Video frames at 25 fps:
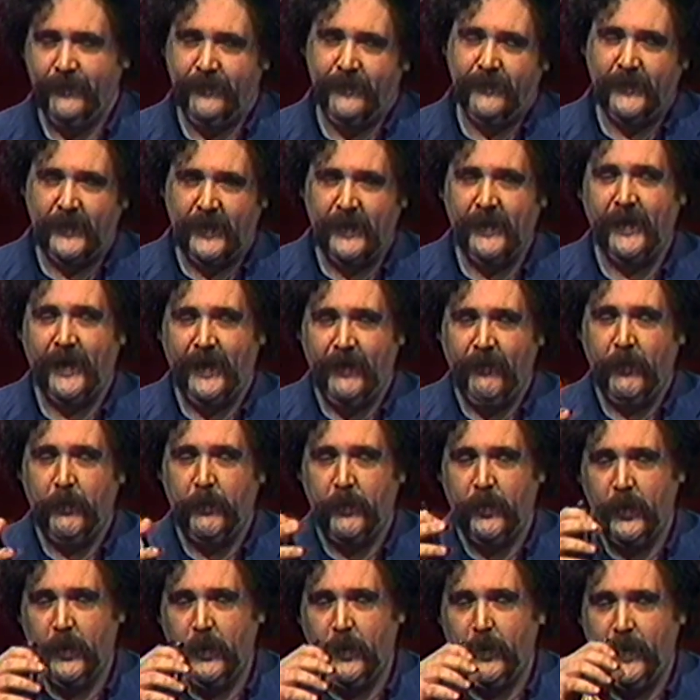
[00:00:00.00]
See, they have a
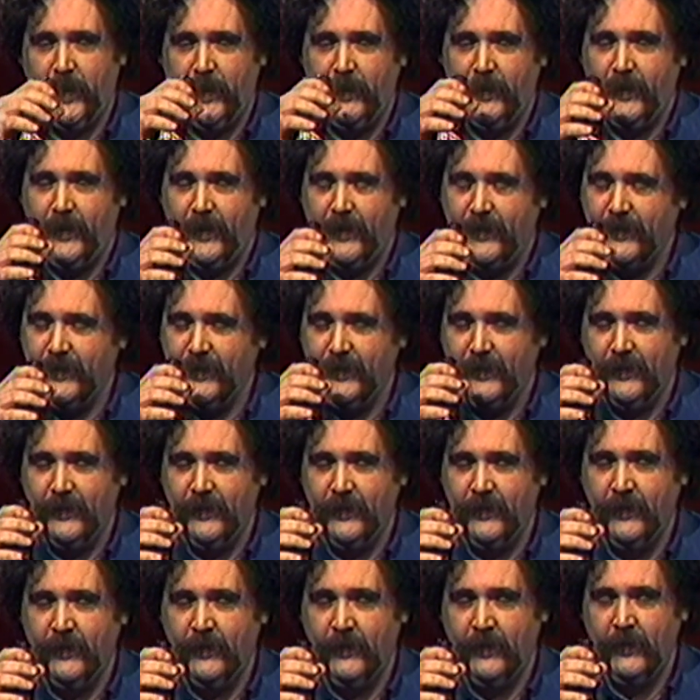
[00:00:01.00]
brewery there, you know.
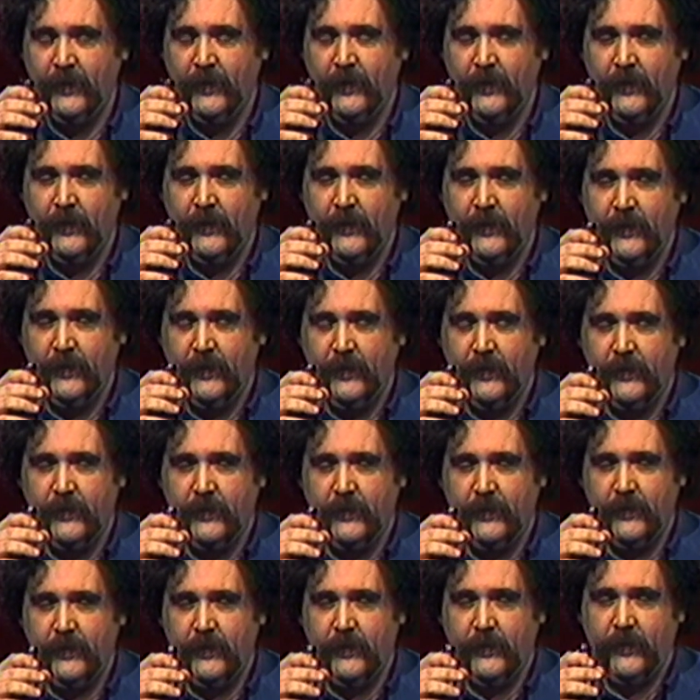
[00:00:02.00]

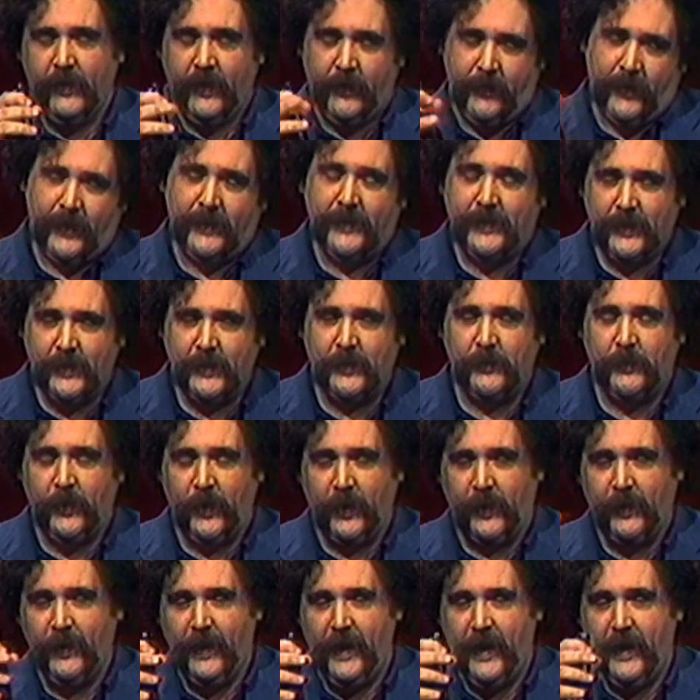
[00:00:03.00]
Okay, this is
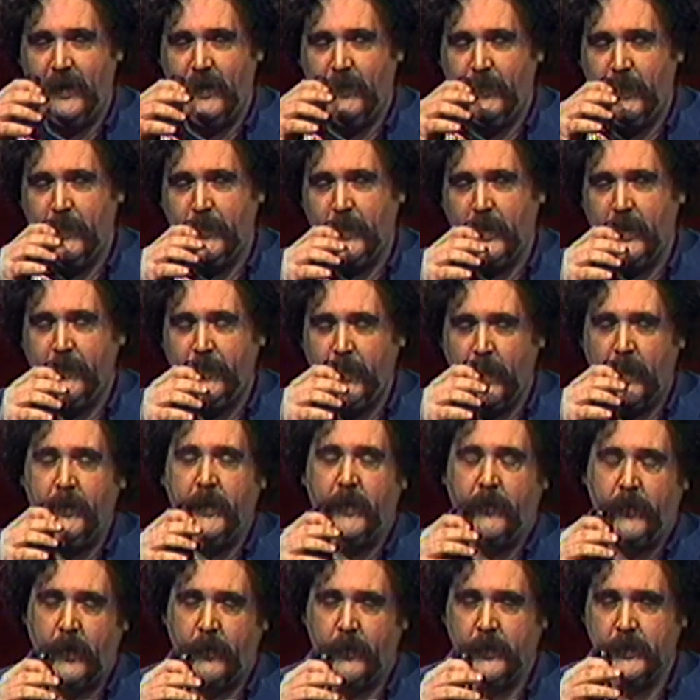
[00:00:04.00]
Brookline. You people,
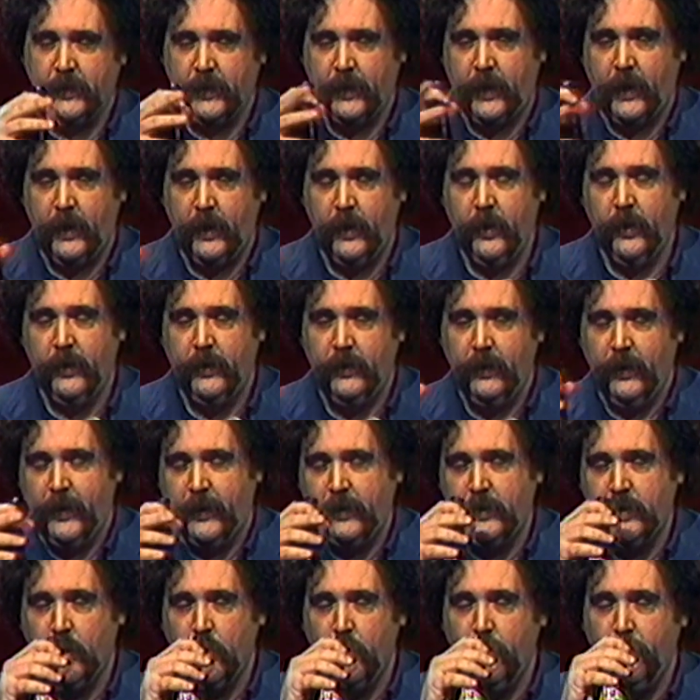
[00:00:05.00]
probably if there was like a good
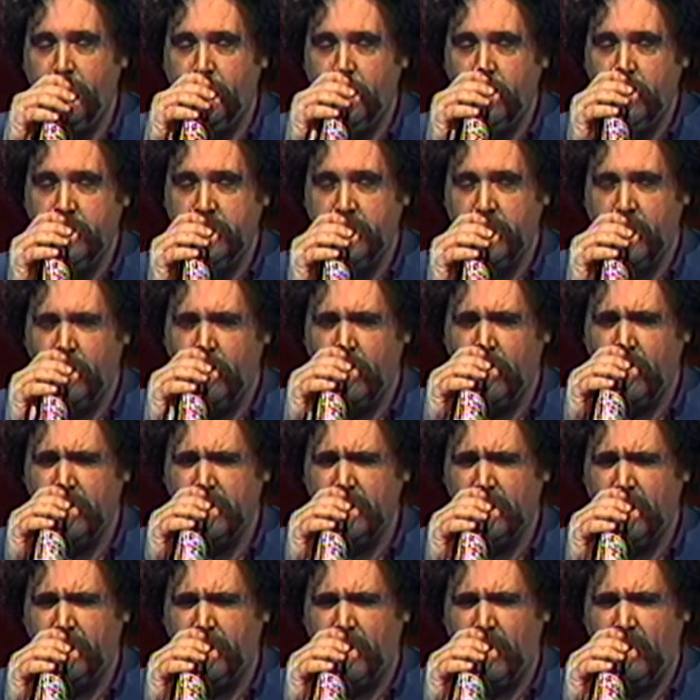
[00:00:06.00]
like tofu joke or
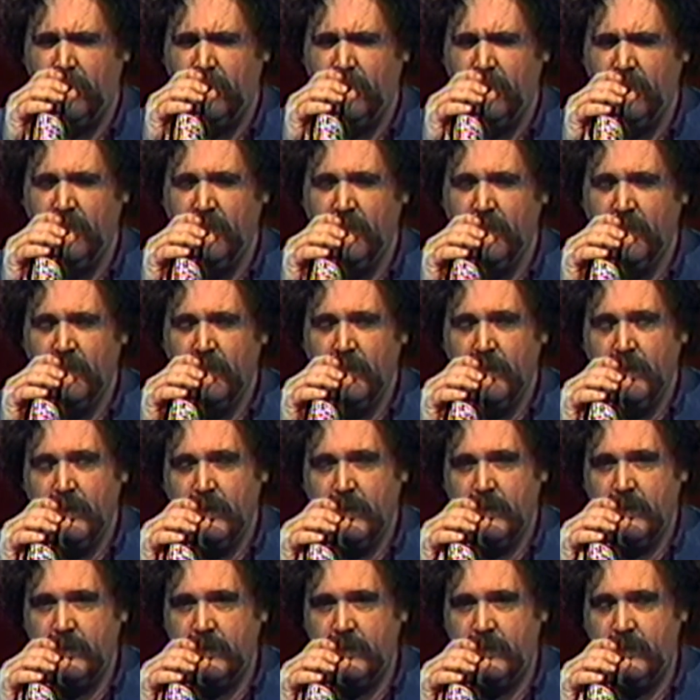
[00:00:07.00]
something,
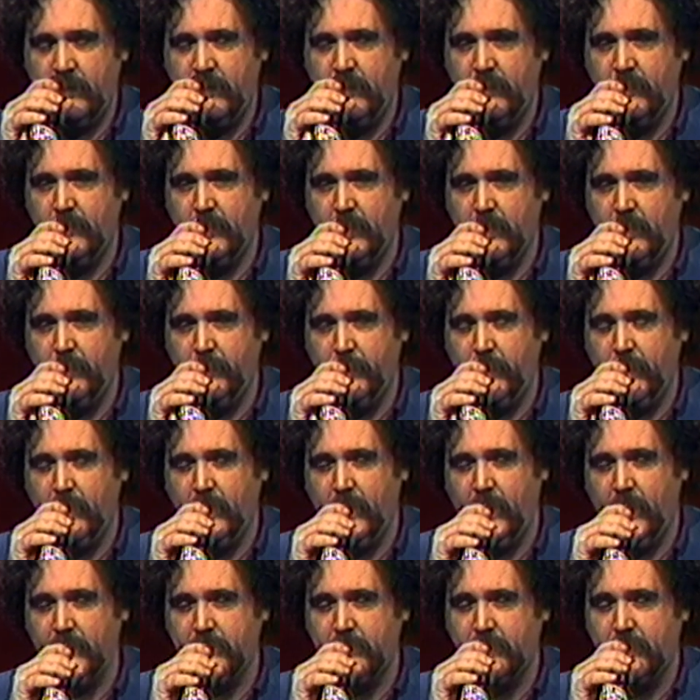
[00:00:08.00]
we'd have been
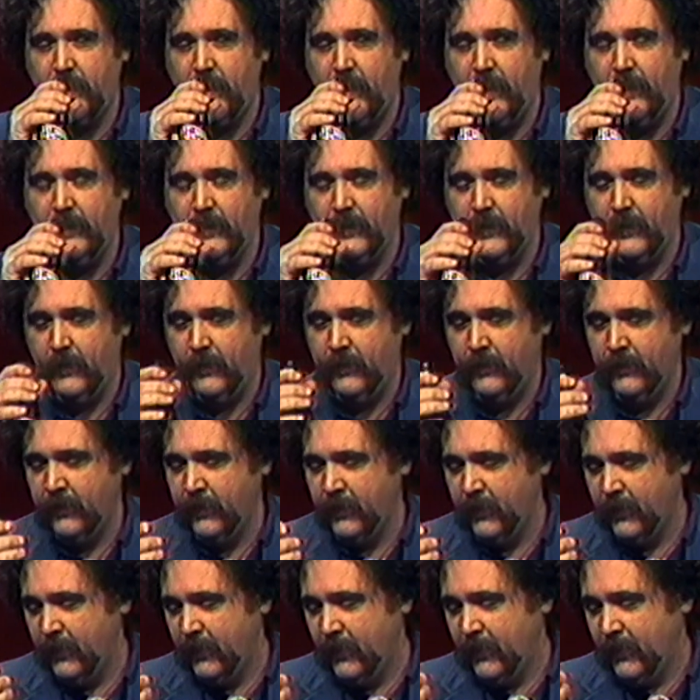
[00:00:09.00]
all set, you know.
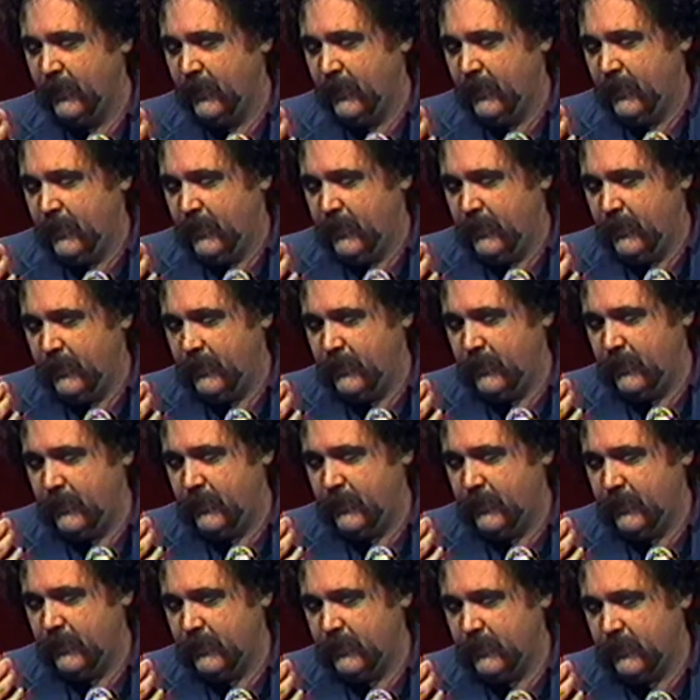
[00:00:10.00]

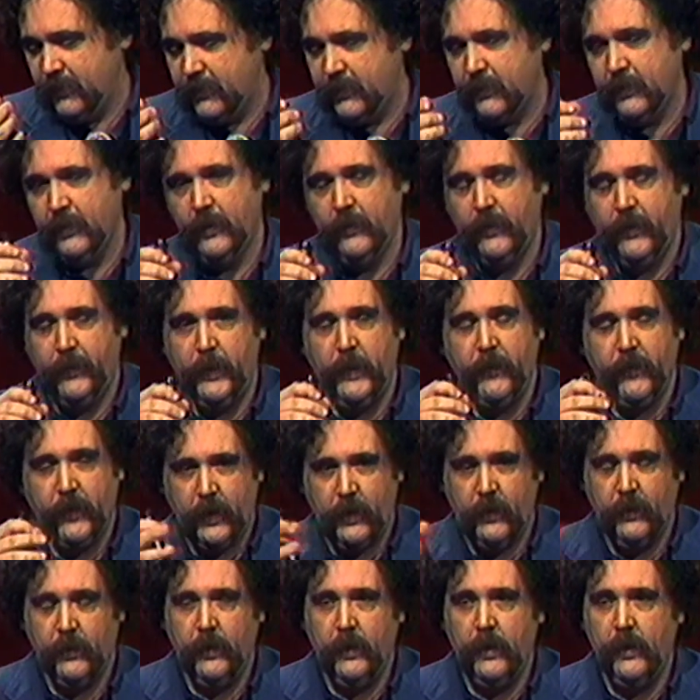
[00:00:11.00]
So I'm
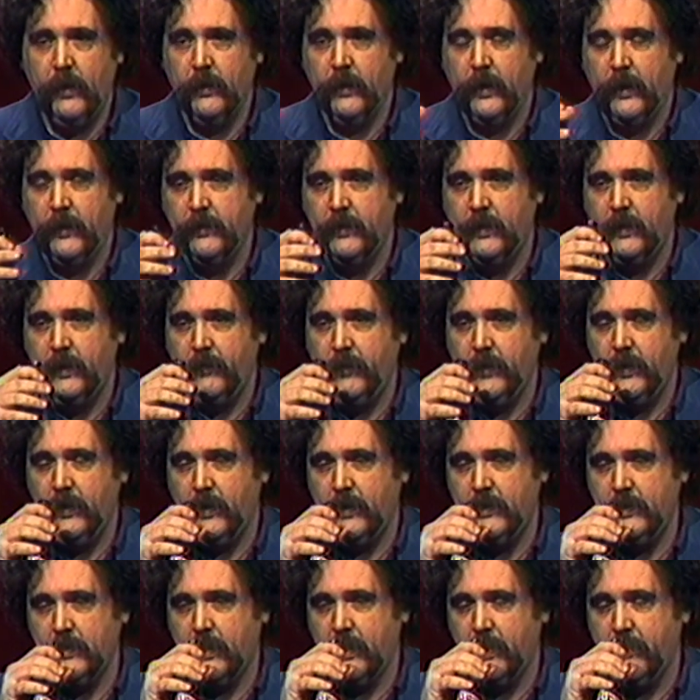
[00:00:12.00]
having a lull on TV.
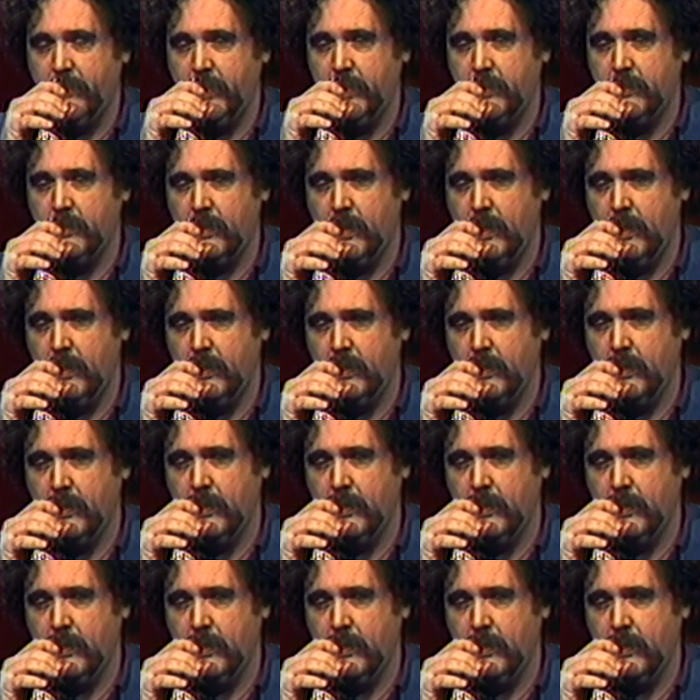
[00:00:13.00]
That's kind of a drag, I